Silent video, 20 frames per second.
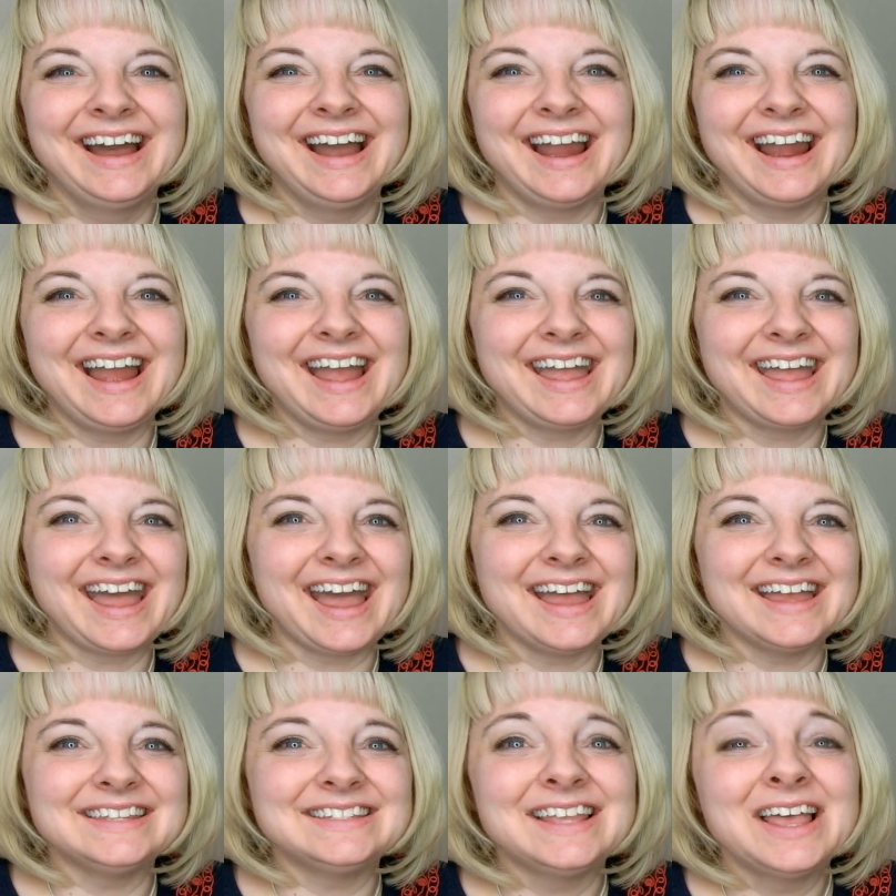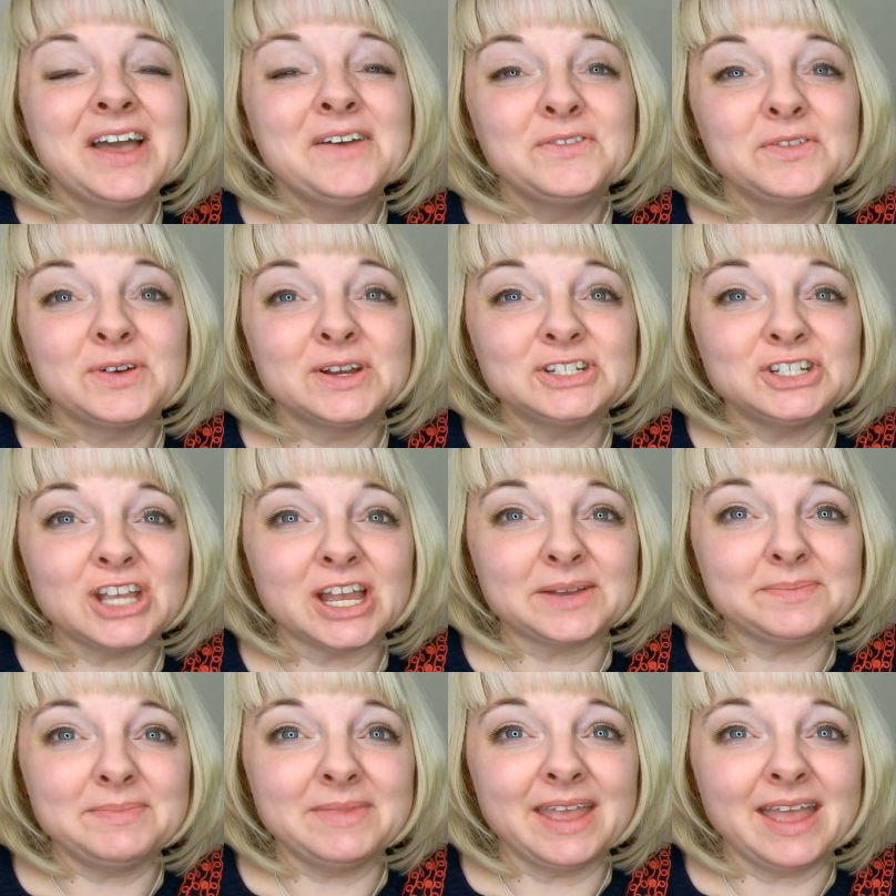Alright guys, if you want to
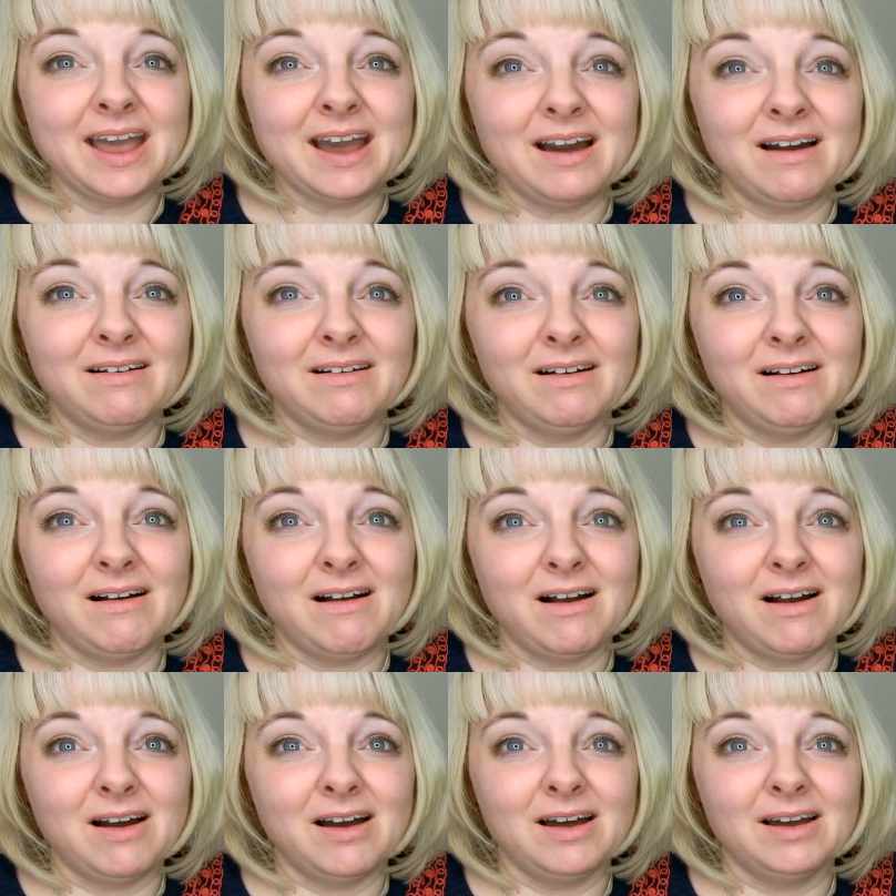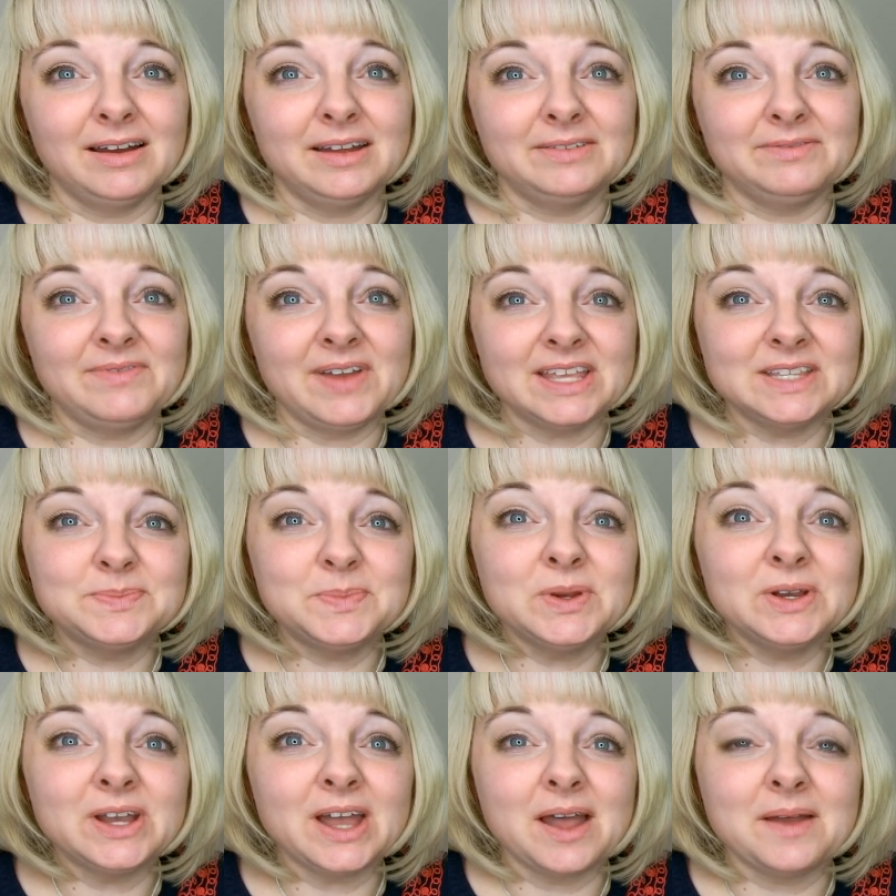check me out on
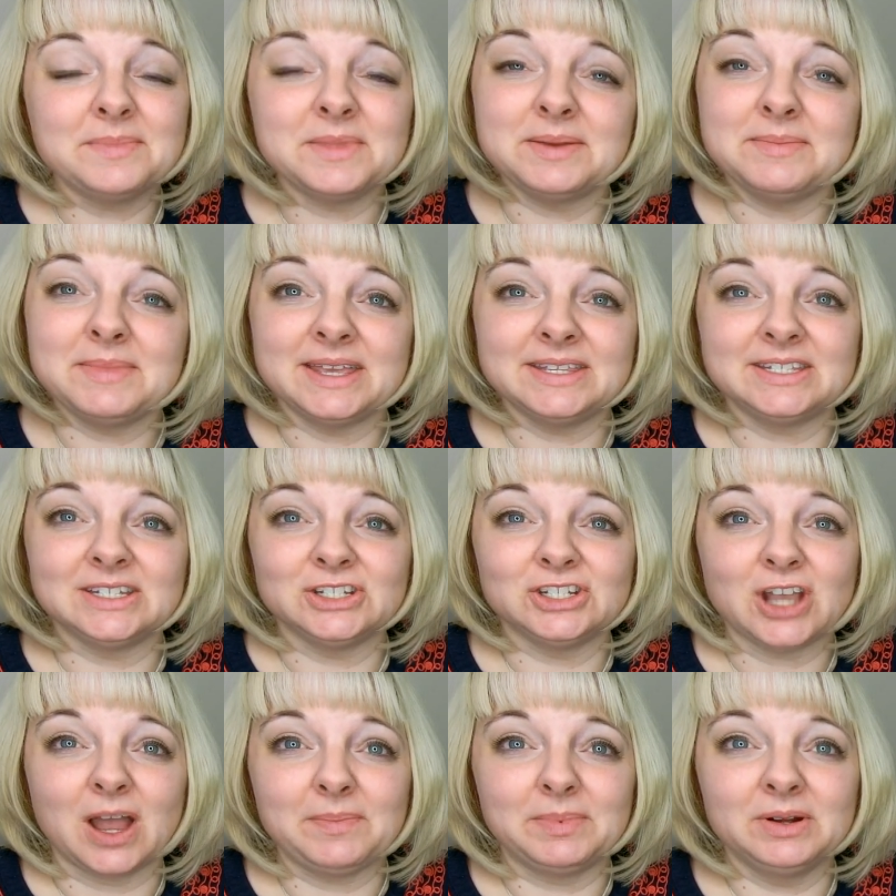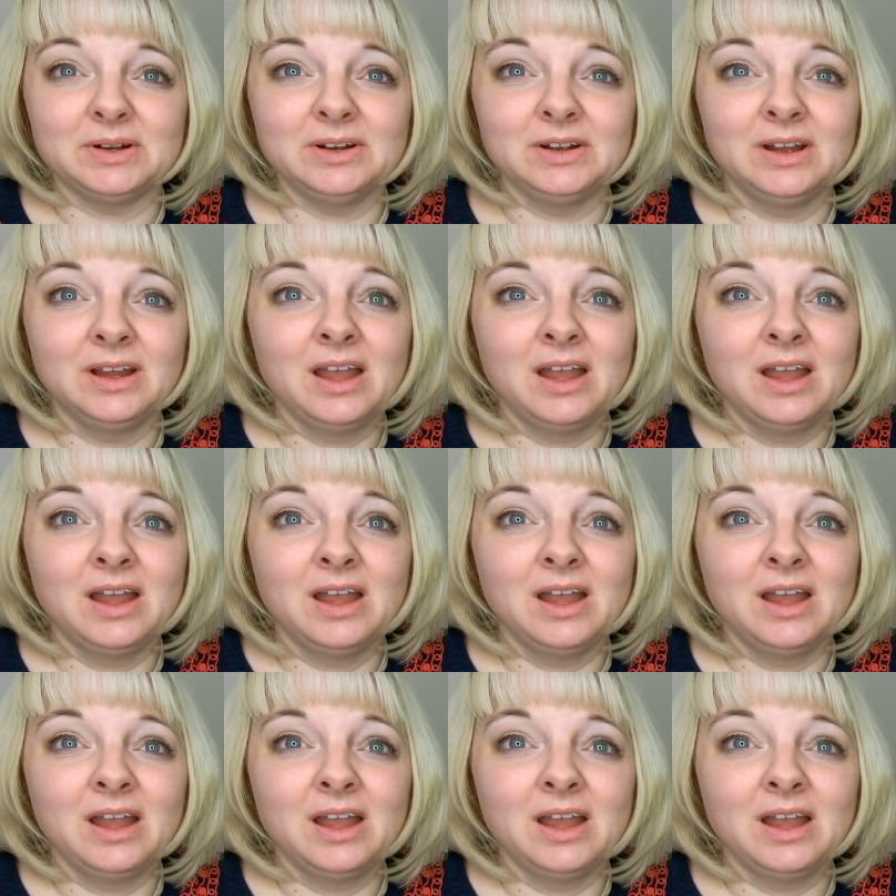Facebook, I'm The Amazing Shopper.